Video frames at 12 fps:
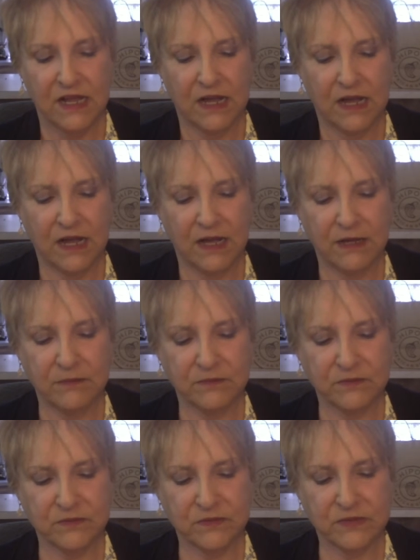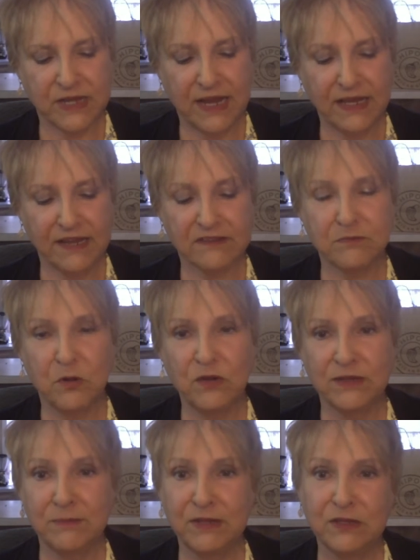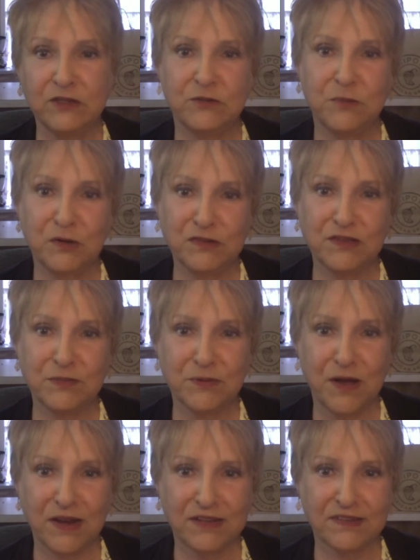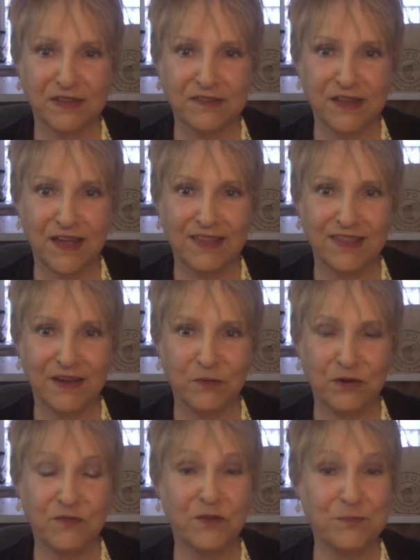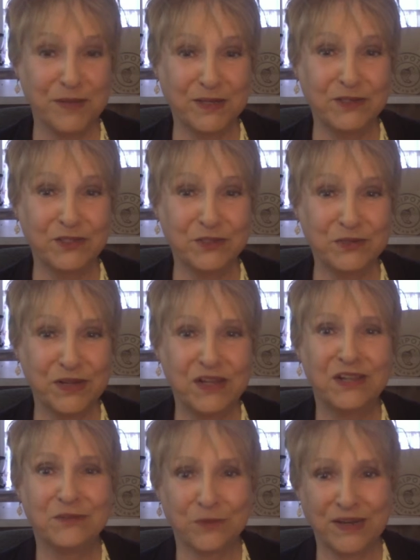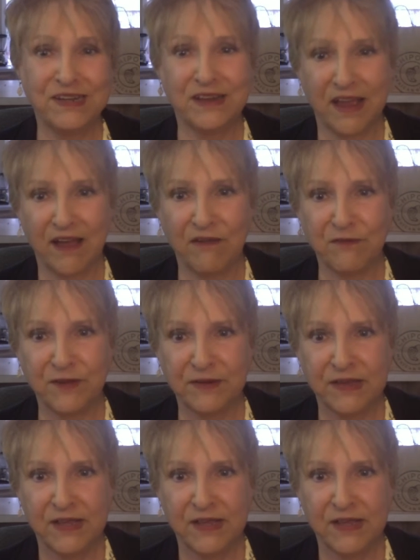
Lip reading: Tilex Mold and Mildew. Most of the products I saw that were for mildew rated F.